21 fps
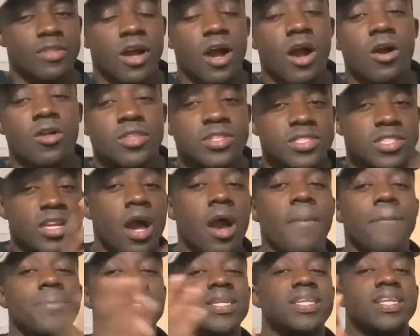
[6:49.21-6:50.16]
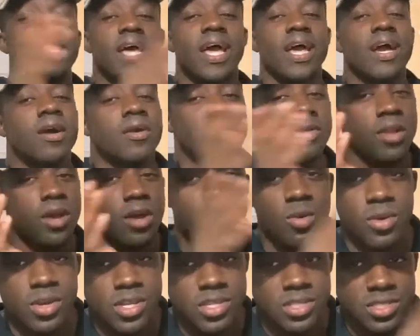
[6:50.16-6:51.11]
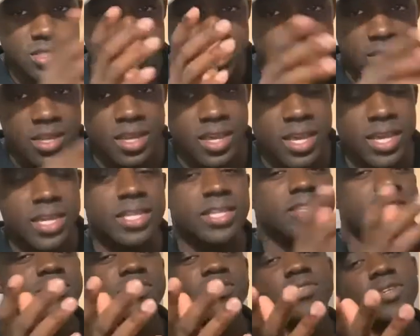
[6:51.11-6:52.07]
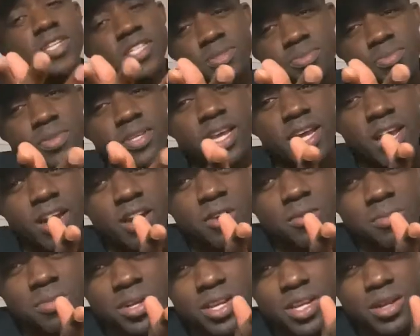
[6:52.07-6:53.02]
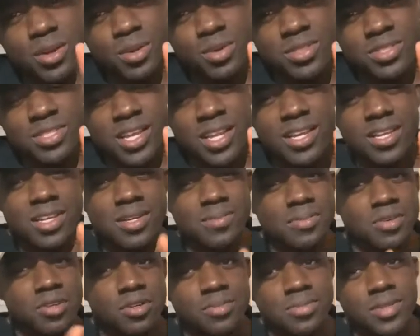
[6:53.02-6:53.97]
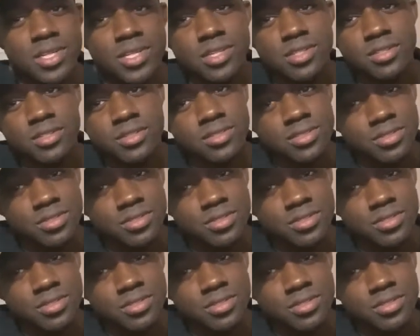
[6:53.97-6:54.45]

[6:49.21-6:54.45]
All this up and down always, it didn't stress me out, but it was like, come on, man.